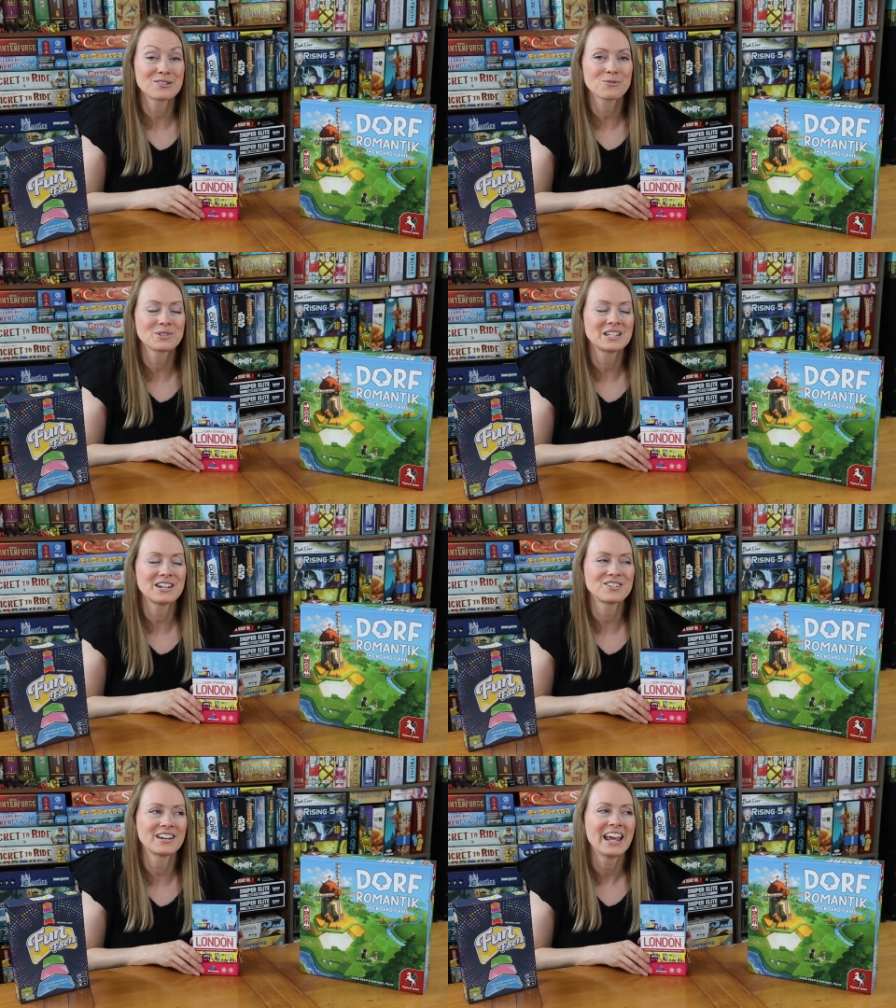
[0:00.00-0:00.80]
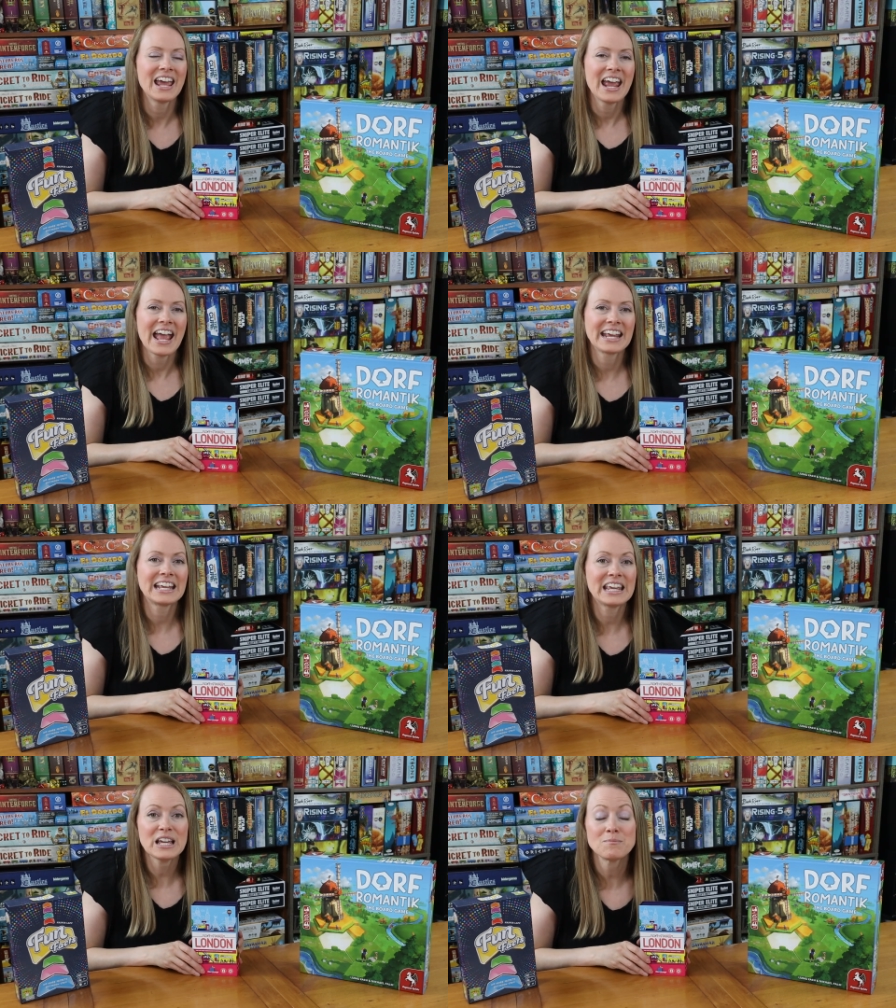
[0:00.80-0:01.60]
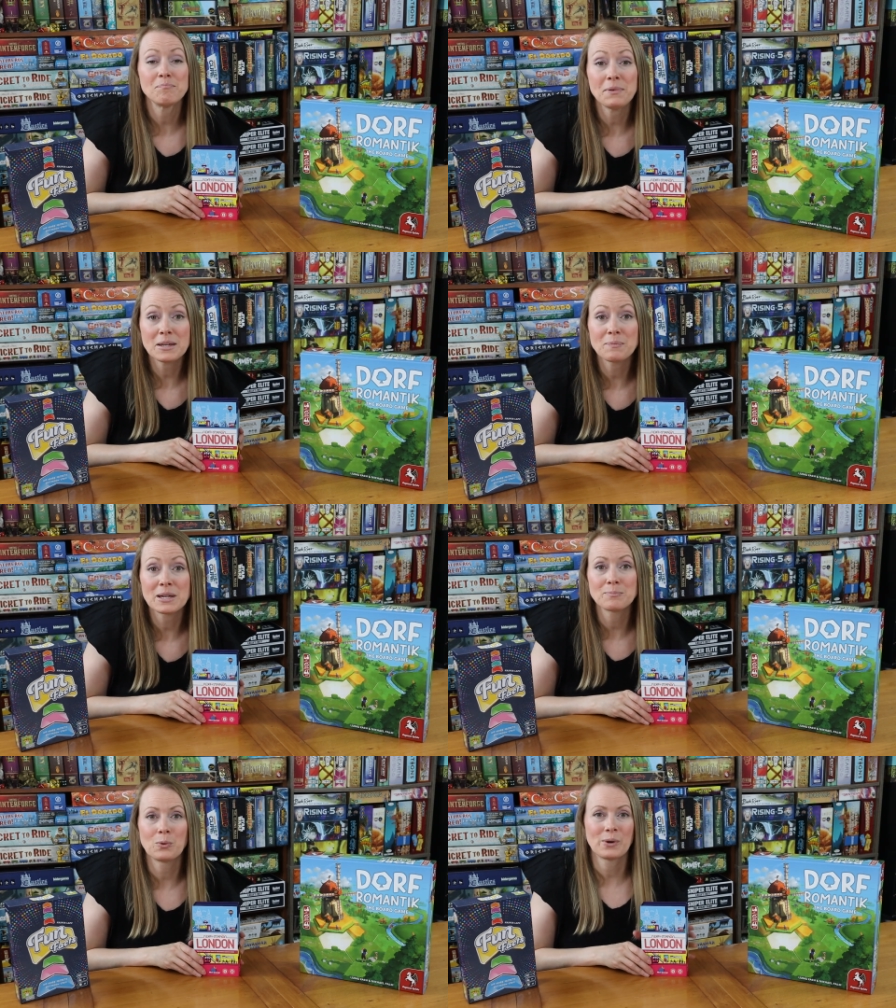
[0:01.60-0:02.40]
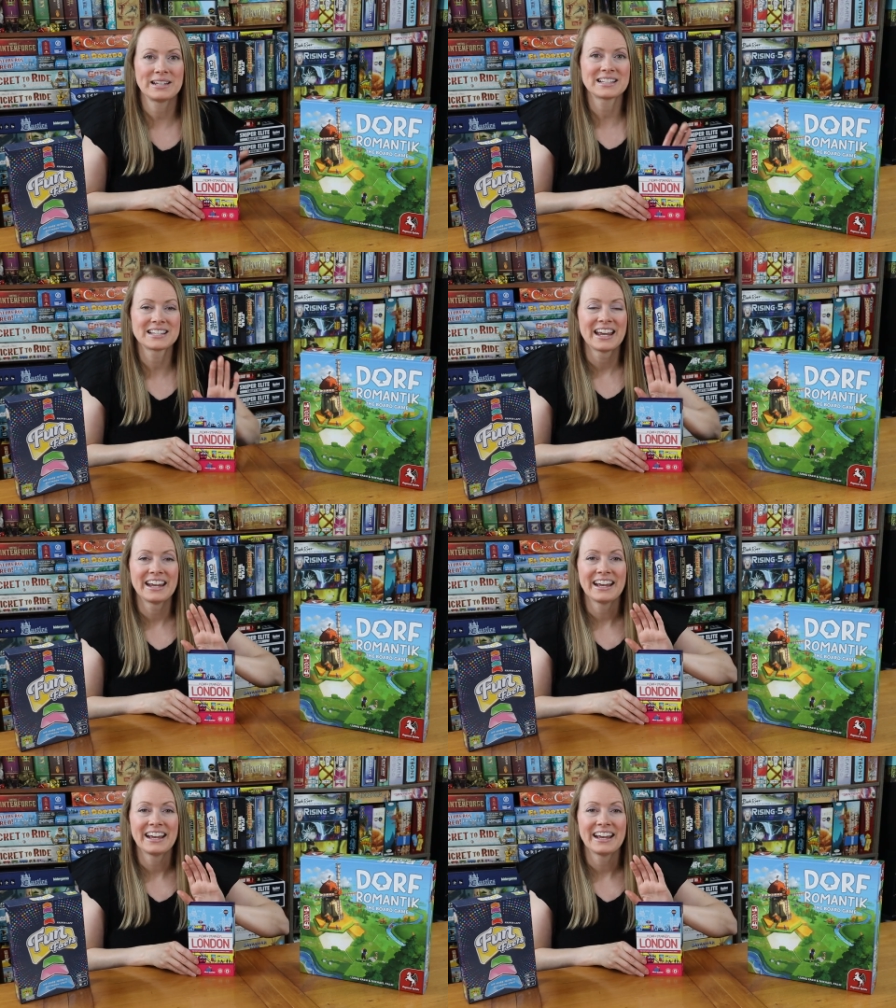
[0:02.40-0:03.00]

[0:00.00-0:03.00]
Central Station, and get big, big points.